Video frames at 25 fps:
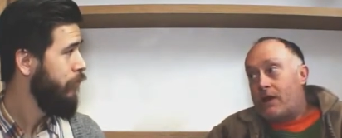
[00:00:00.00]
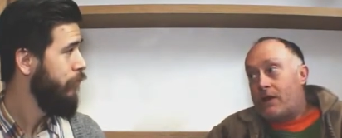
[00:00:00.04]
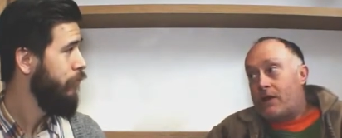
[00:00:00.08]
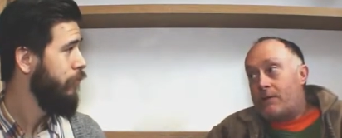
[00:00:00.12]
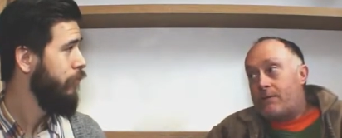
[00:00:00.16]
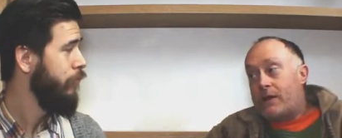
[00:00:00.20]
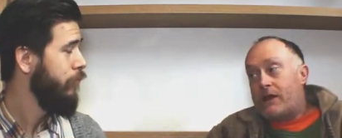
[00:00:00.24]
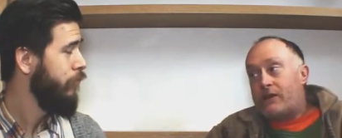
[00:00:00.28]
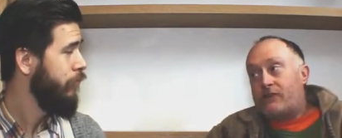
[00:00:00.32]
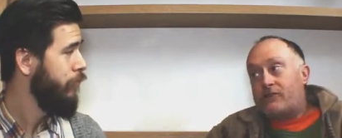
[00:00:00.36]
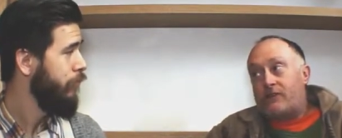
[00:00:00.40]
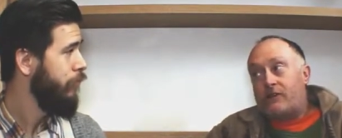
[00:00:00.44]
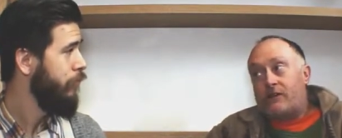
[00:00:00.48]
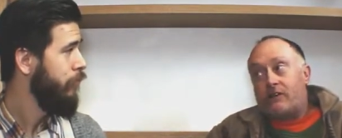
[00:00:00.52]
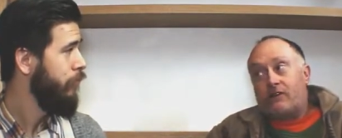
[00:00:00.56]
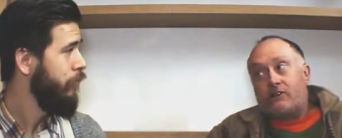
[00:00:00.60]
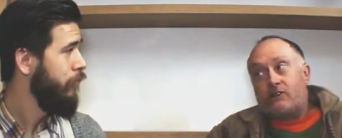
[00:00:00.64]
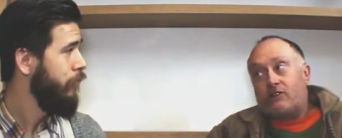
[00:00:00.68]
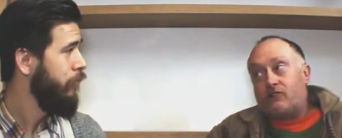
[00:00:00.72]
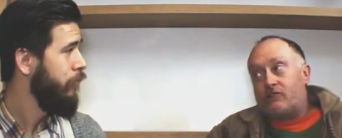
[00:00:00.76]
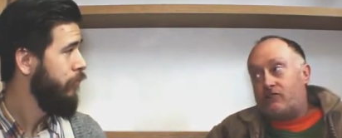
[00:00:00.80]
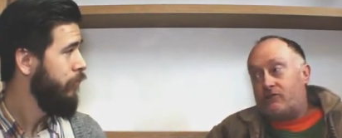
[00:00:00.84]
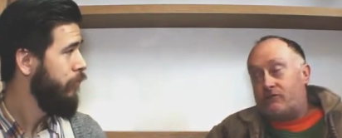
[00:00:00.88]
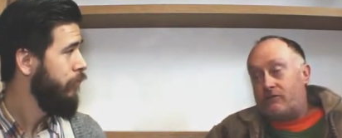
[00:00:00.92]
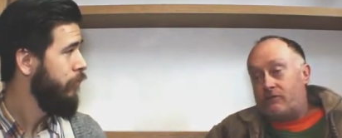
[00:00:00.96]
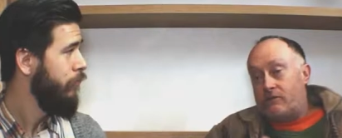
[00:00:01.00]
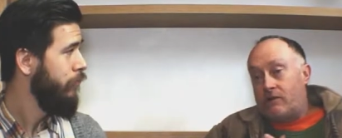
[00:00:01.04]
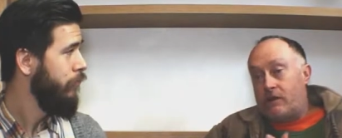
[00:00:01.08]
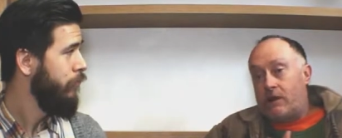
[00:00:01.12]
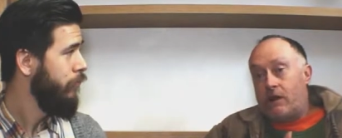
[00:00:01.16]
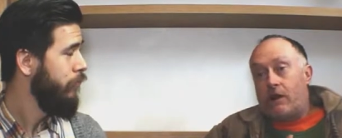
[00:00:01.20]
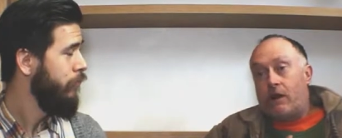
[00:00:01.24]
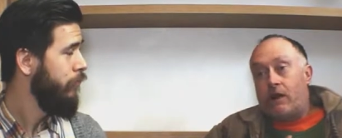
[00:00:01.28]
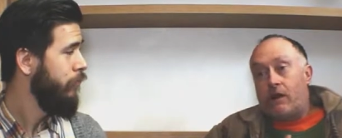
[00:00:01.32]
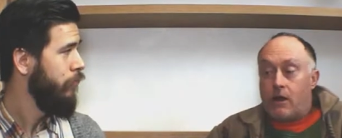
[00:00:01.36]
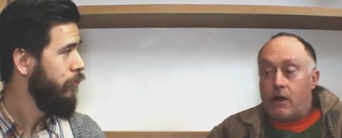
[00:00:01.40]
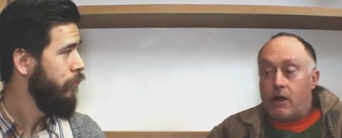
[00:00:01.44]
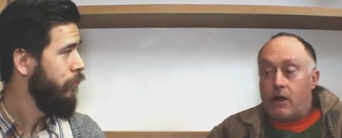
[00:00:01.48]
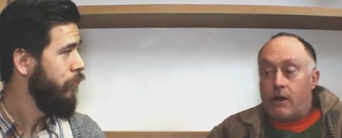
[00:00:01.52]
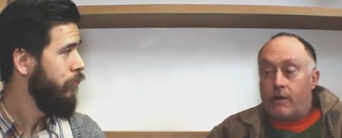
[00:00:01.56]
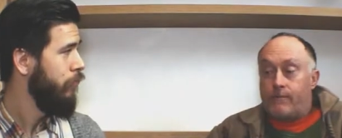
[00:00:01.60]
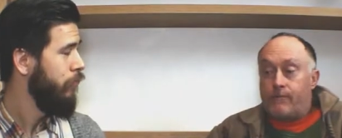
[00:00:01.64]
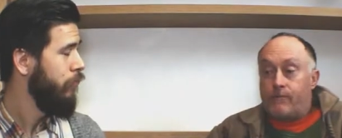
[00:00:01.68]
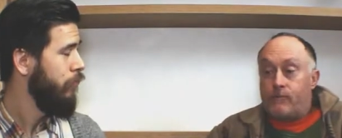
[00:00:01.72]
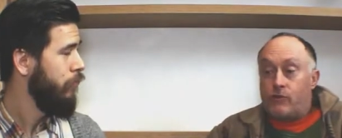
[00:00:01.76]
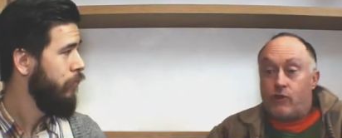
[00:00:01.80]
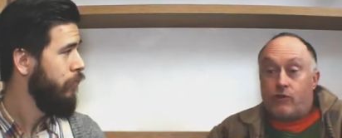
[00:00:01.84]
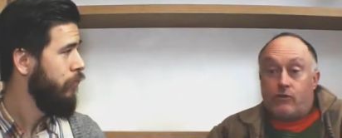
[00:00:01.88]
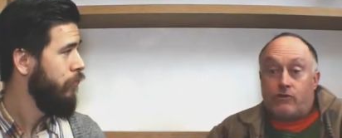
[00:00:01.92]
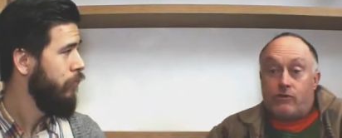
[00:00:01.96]
Speaker 1: Basically just
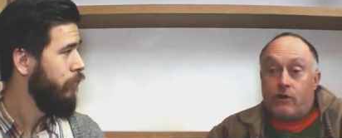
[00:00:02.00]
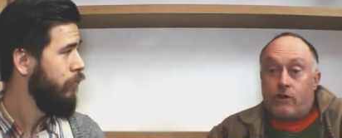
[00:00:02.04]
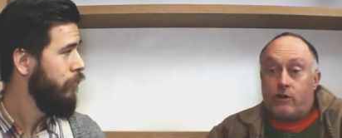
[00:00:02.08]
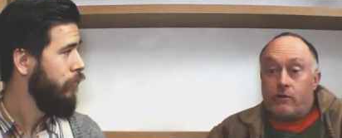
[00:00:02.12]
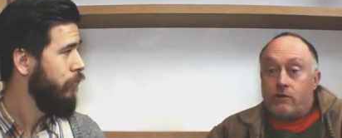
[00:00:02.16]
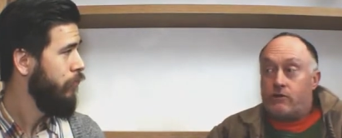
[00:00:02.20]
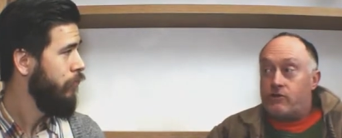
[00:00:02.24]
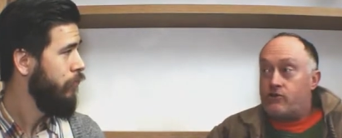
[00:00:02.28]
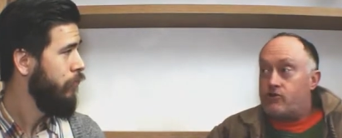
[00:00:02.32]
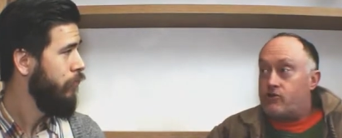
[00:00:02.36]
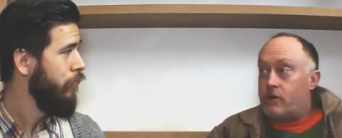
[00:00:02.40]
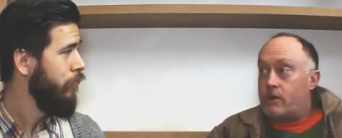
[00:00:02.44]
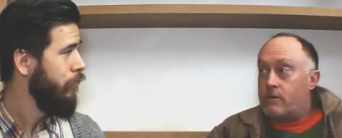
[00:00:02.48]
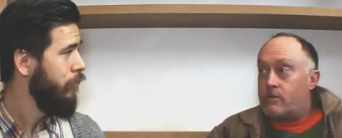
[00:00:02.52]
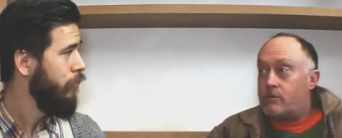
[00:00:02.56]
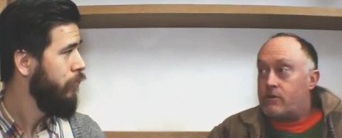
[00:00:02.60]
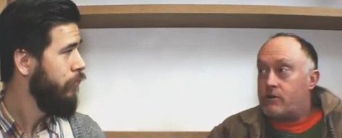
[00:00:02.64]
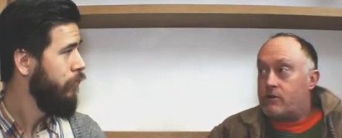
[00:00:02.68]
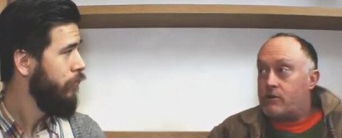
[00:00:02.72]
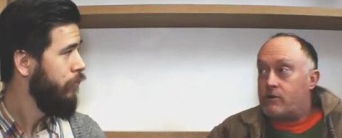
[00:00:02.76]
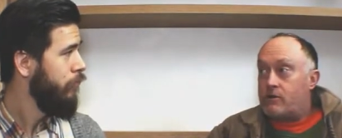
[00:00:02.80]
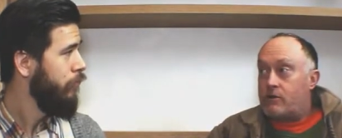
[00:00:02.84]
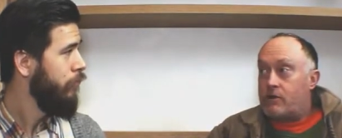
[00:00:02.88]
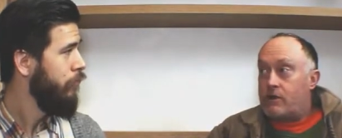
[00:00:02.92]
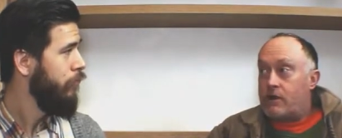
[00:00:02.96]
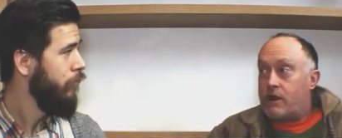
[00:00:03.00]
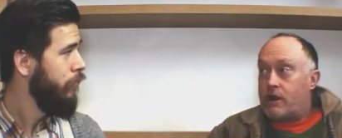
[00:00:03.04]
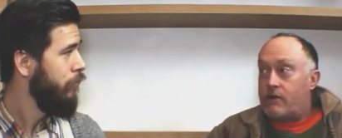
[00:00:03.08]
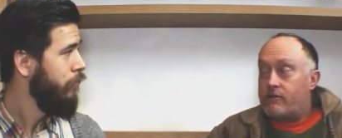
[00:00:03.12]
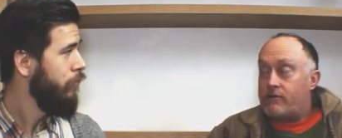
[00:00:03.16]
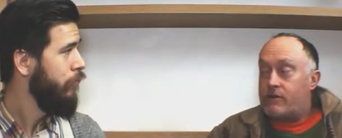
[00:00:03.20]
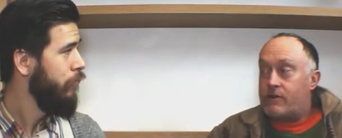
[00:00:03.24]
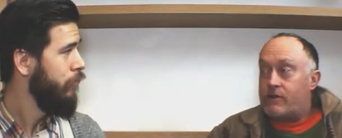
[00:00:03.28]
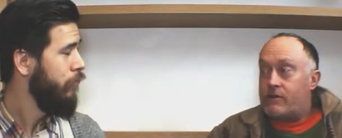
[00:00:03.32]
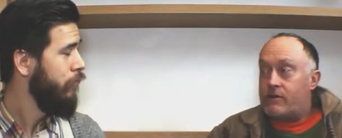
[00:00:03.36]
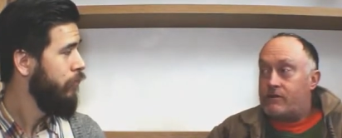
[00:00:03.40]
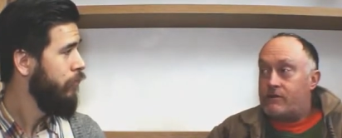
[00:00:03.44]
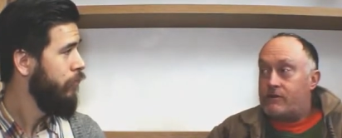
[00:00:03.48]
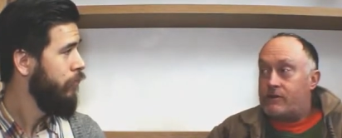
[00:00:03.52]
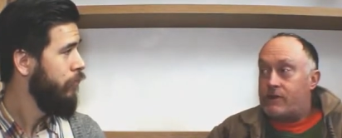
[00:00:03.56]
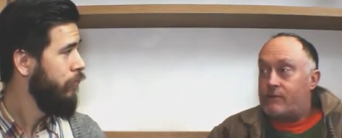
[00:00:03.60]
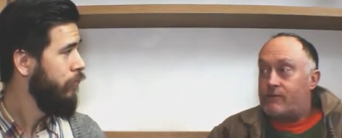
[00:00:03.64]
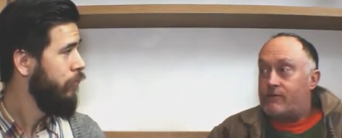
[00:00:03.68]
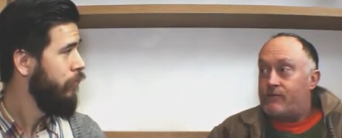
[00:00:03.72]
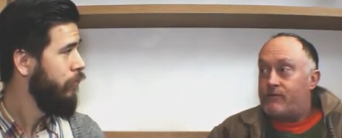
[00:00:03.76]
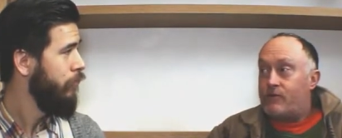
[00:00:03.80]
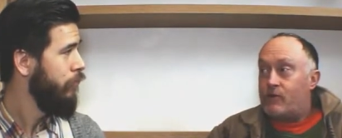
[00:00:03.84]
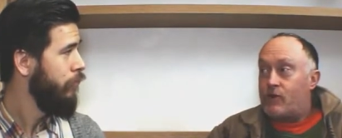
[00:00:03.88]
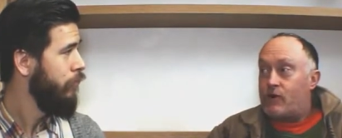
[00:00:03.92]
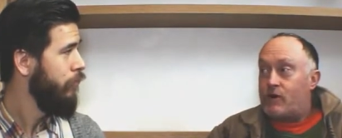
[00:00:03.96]
um, youth that are in trouble or having
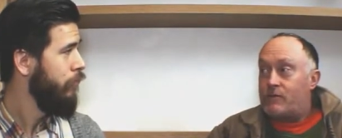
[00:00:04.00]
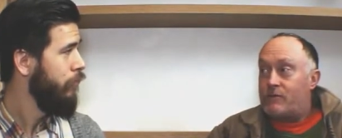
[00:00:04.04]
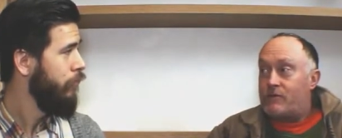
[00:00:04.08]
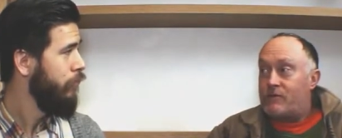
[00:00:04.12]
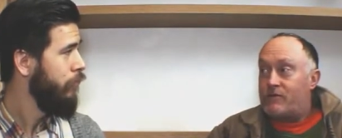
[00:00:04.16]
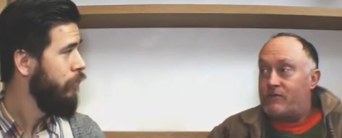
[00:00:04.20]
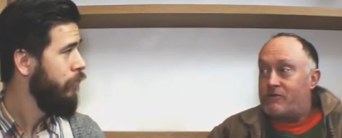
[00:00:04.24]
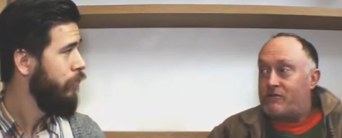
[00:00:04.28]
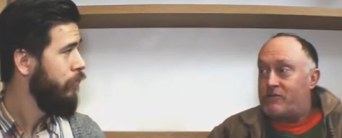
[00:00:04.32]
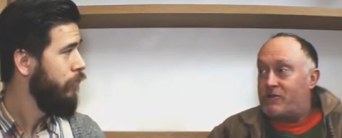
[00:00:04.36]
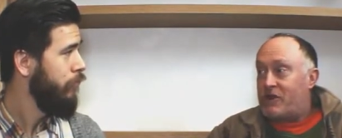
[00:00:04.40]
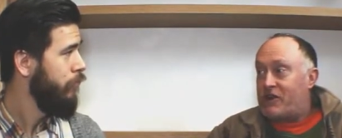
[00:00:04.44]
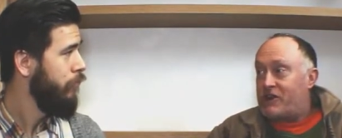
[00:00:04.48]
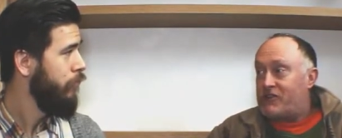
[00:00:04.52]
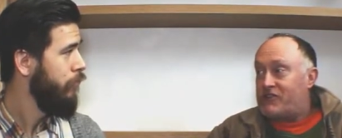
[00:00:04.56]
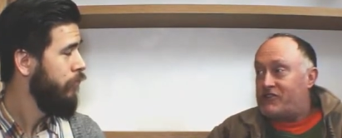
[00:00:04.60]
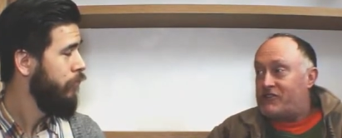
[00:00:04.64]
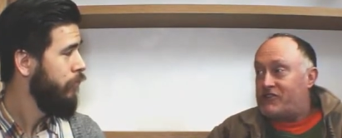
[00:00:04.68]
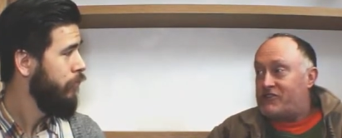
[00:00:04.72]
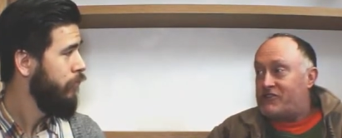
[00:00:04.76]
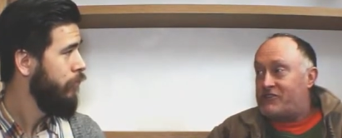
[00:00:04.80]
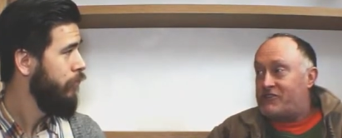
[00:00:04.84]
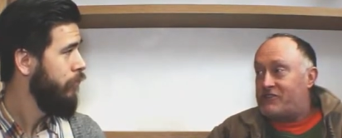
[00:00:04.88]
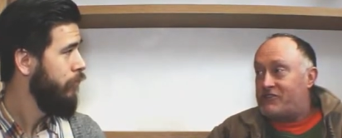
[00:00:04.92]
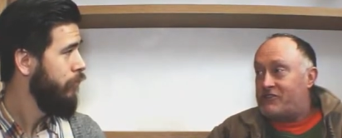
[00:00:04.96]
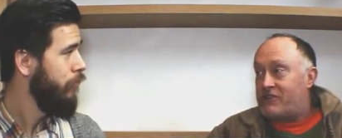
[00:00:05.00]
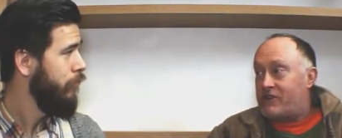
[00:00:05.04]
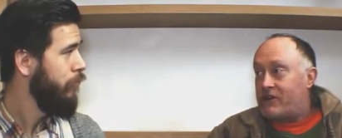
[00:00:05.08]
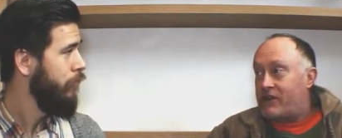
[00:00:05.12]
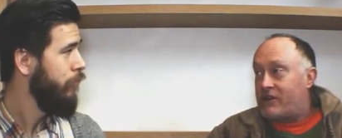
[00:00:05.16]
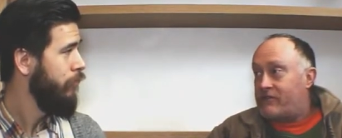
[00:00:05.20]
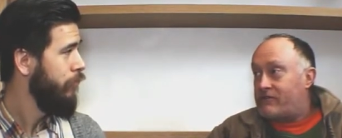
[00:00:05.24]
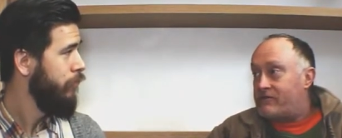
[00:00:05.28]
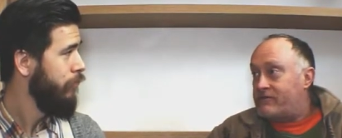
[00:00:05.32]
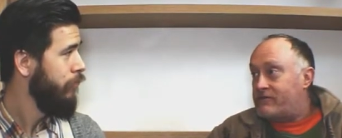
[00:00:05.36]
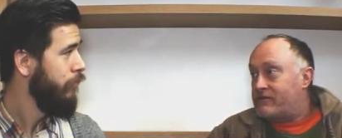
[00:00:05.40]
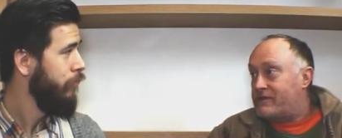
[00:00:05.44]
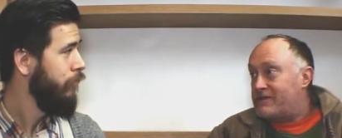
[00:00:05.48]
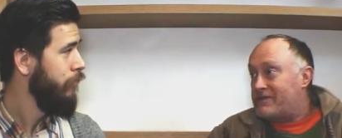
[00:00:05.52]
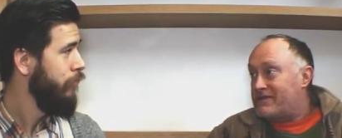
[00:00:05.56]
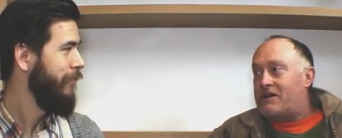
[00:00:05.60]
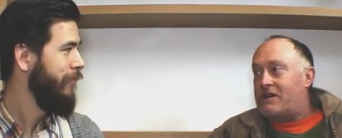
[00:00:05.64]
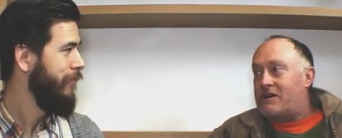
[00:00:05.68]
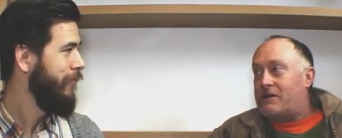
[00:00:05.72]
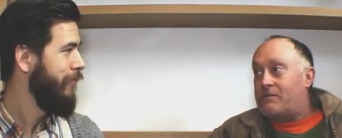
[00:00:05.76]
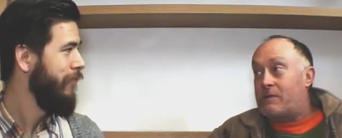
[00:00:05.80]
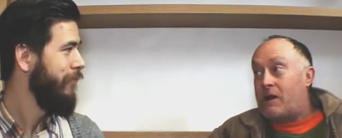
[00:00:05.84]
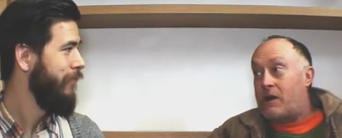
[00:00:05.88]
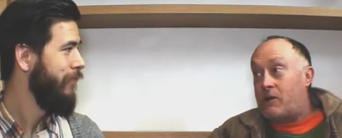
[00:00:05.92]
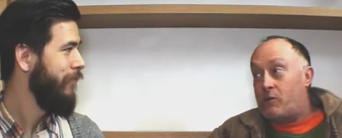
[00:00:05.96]
some form of crisis in their life.
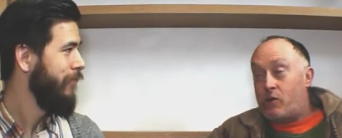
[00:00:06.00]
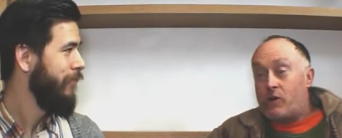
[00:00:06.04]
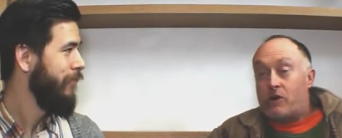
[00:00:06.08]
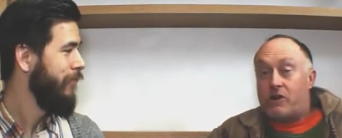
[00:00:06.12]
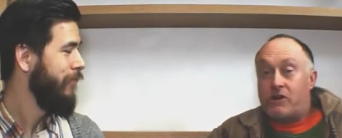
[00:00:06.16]
Um, I work